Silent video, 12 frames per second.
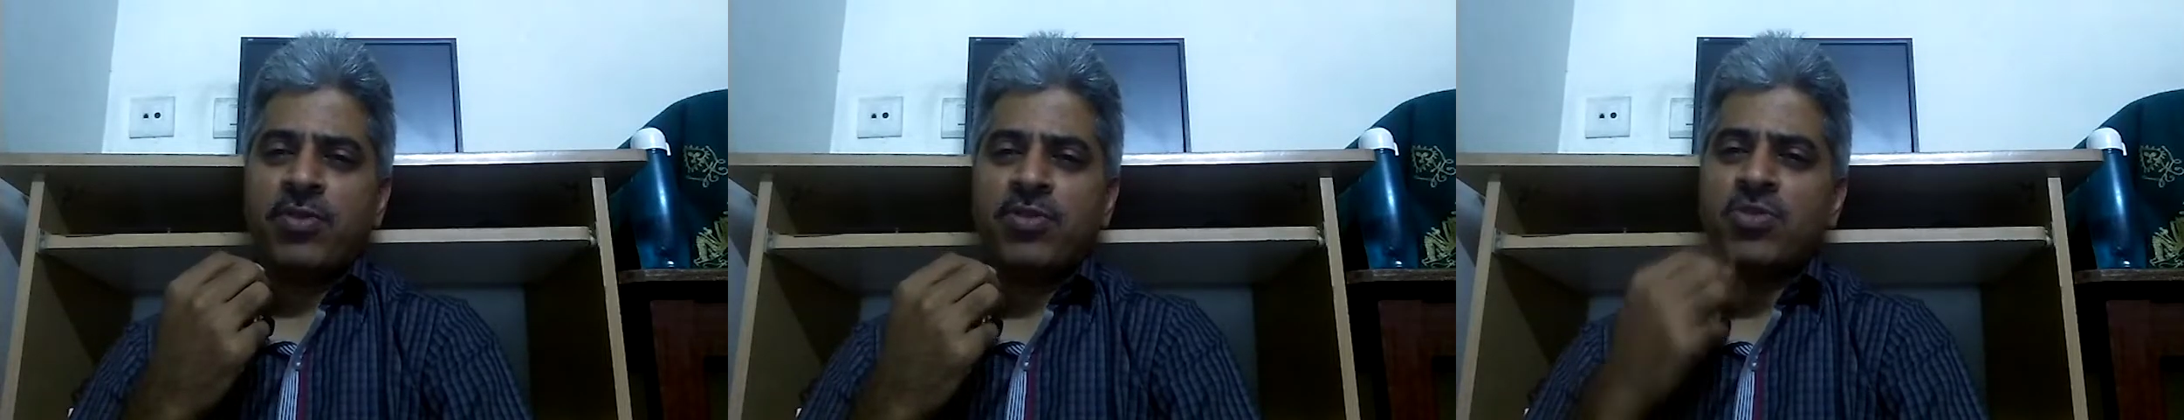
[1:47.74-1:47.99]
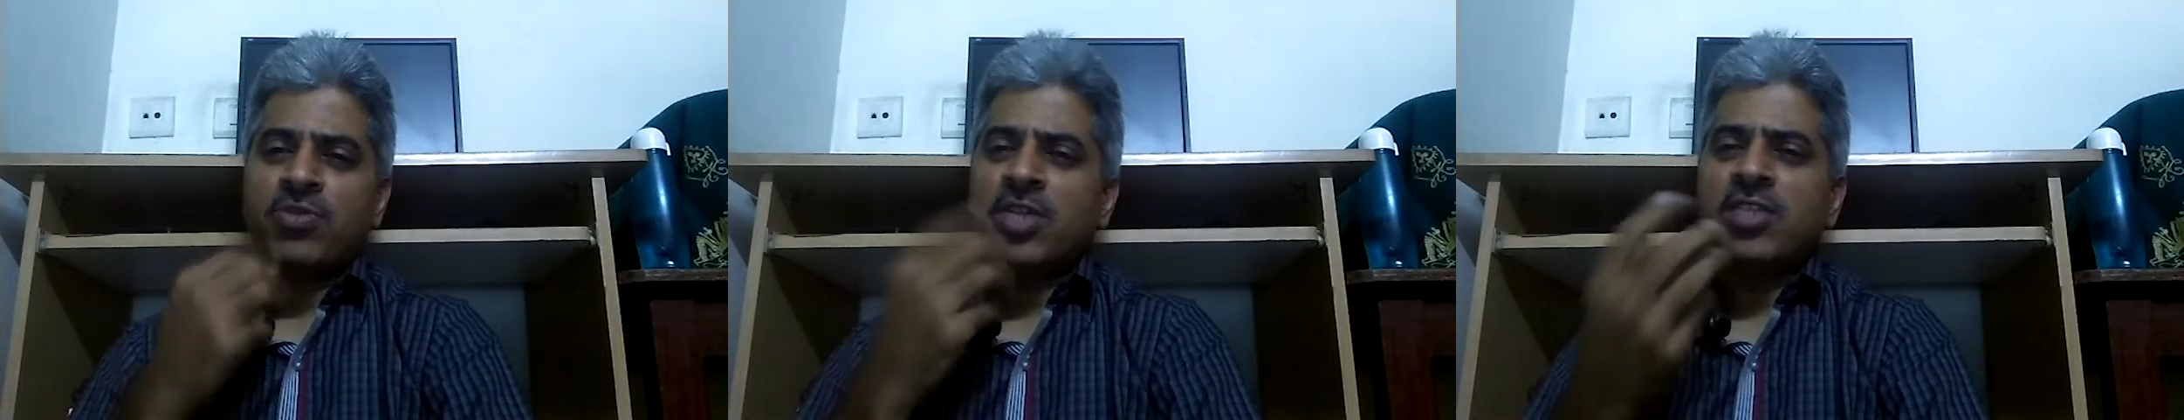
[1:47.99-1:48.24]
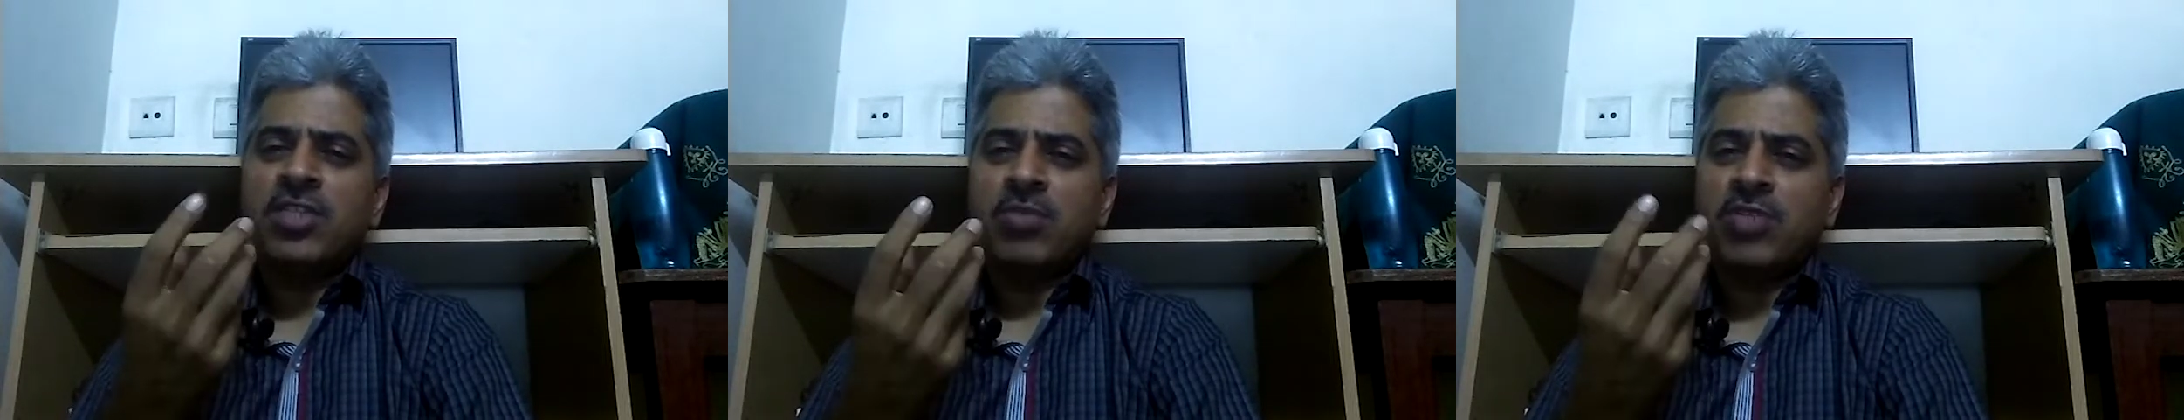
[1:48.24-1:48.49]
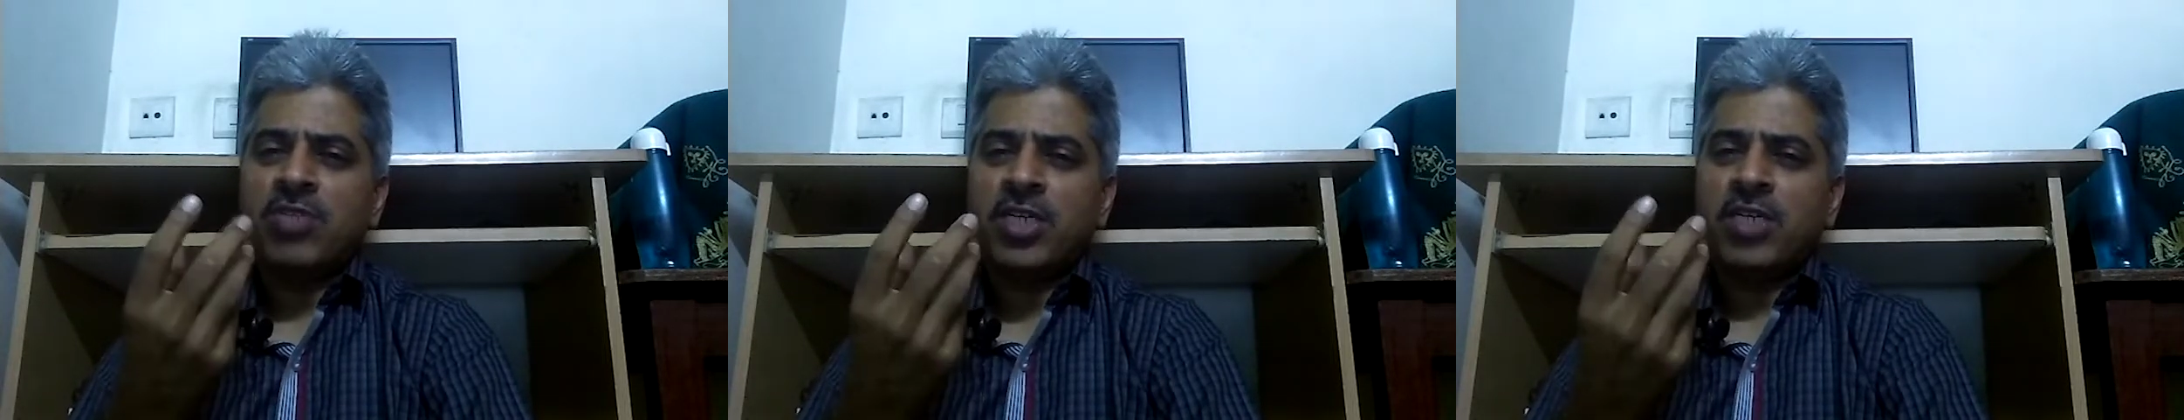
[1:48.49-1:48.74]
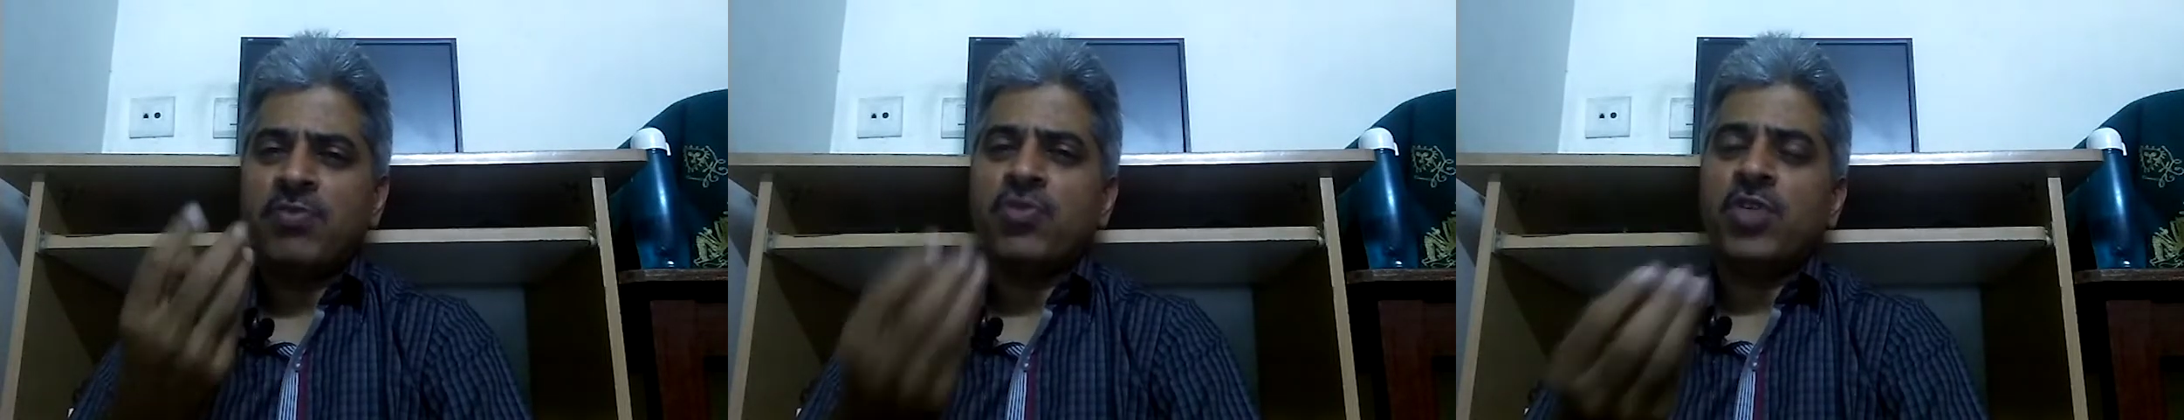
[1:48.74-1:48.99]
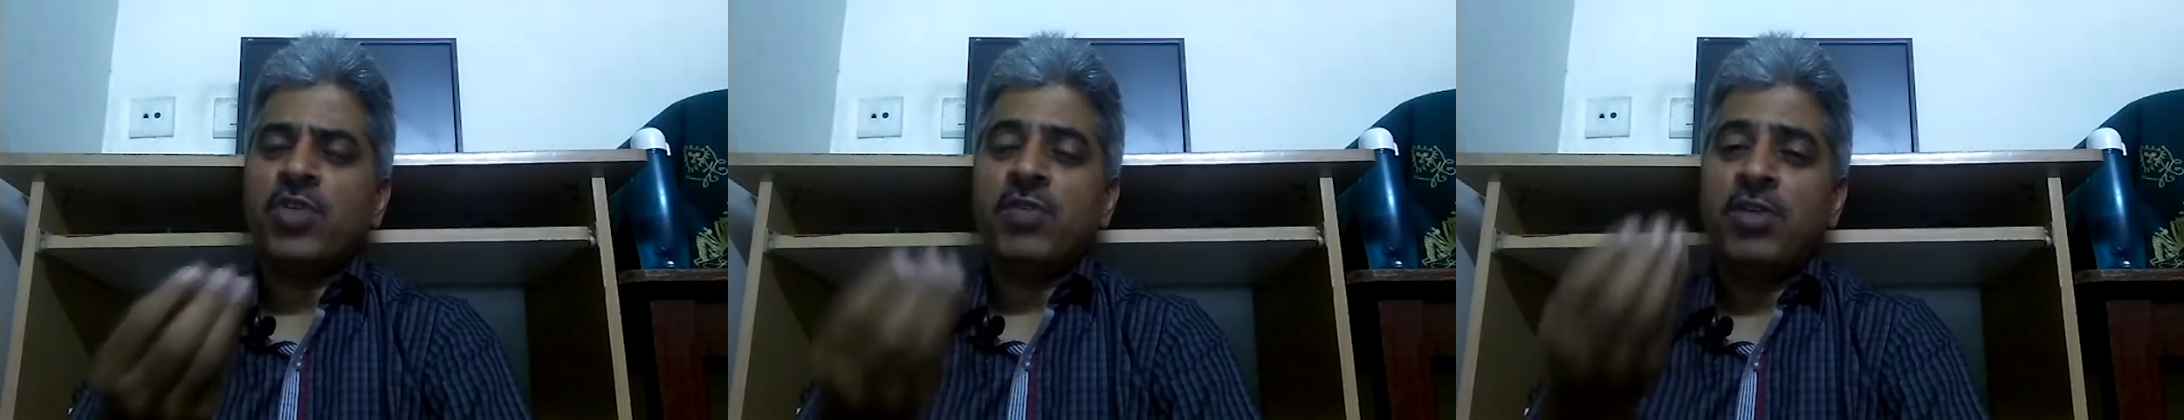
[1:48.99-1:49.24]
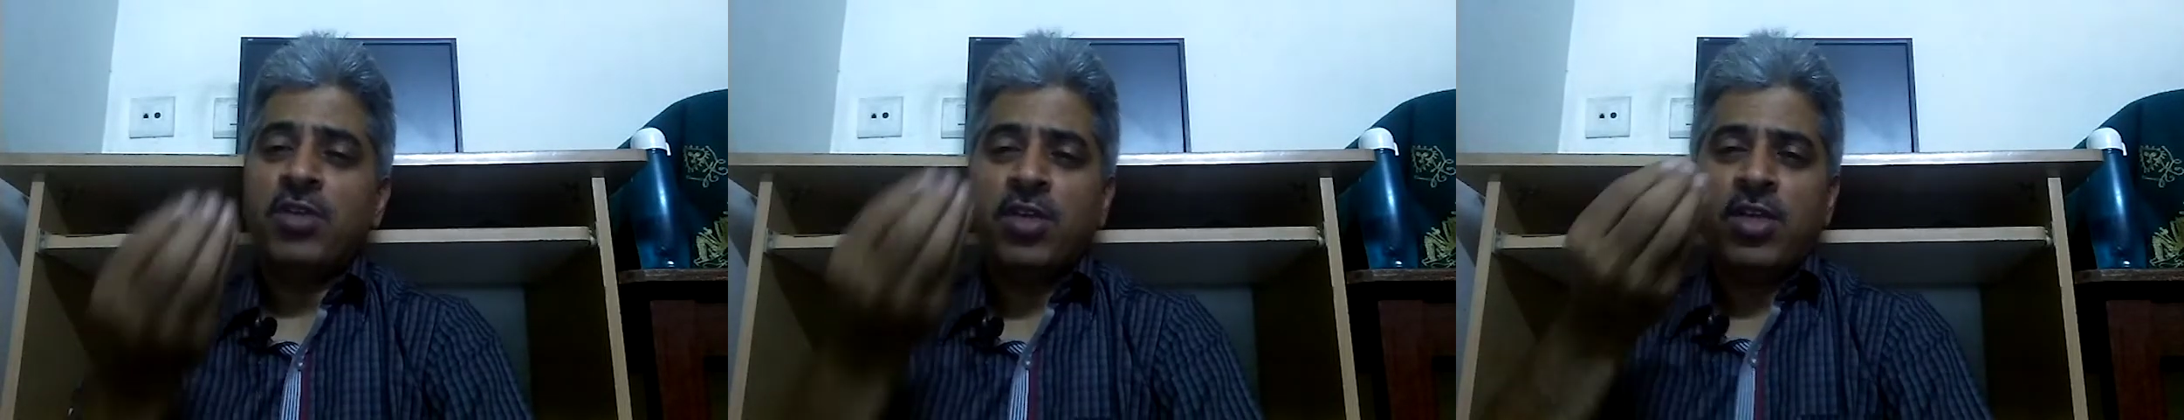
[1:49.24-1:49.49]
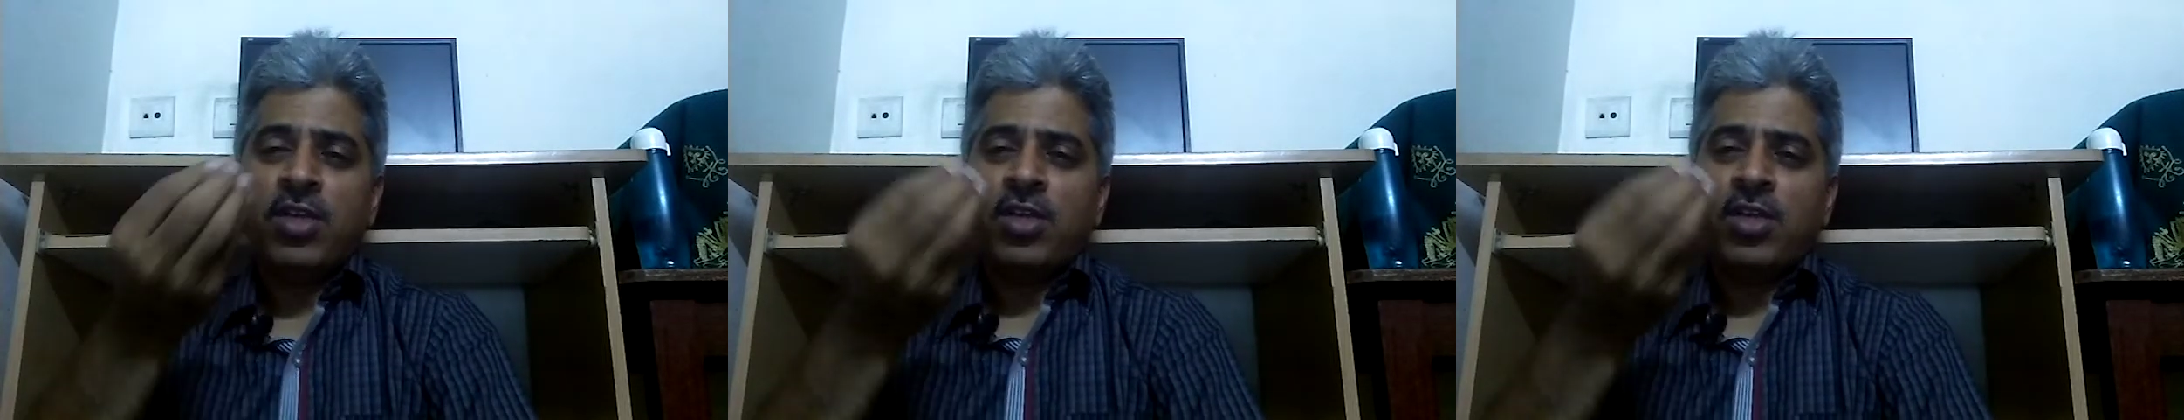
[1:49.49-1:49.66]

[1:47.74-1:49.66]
So that's the objective. Even